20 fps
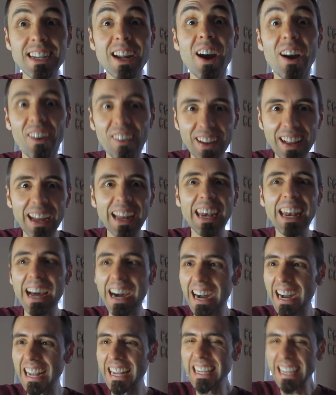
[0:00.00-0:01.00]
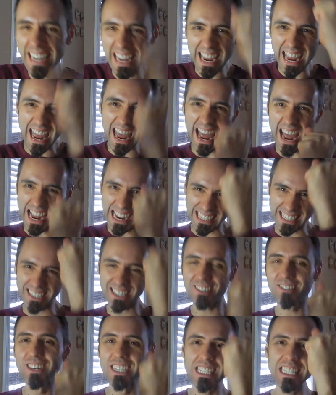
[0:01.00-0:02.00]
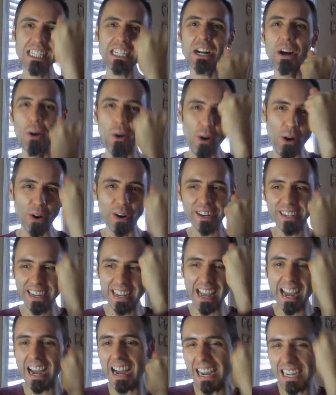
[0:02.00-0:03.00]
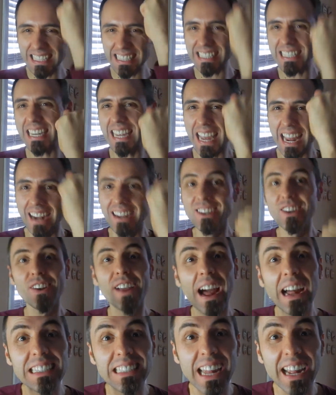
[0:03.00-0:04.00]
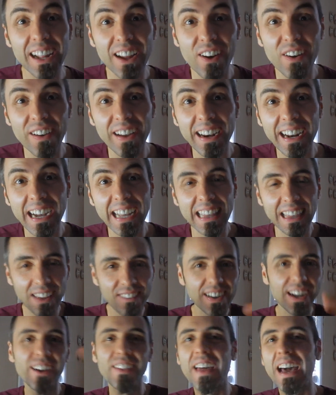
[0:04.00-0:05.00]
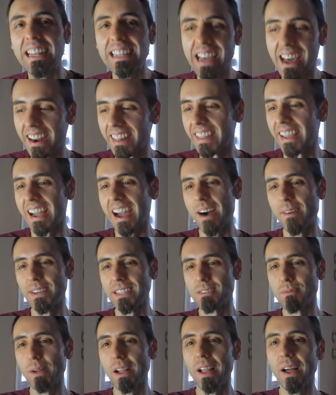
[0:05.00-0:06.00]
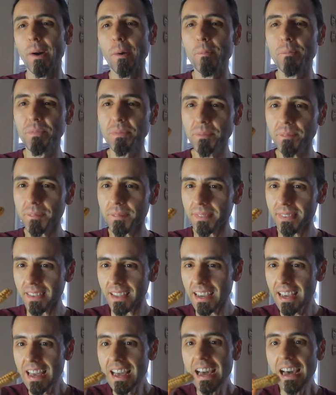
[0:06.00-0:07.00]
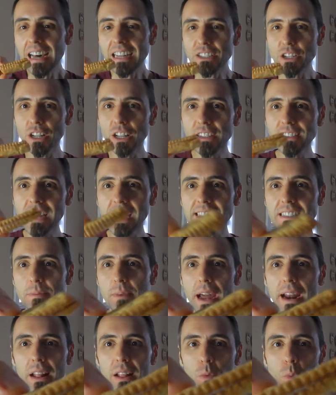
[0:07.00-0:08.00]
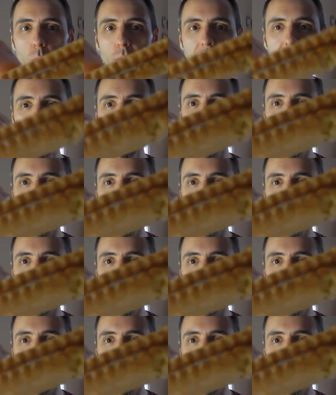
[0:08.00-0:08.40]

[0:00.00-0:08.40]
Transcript: coconut, yes! We scored, guys, yeah! Do you guys like coconut? Let me know that down in the comments below. So it looks like some kind of wheat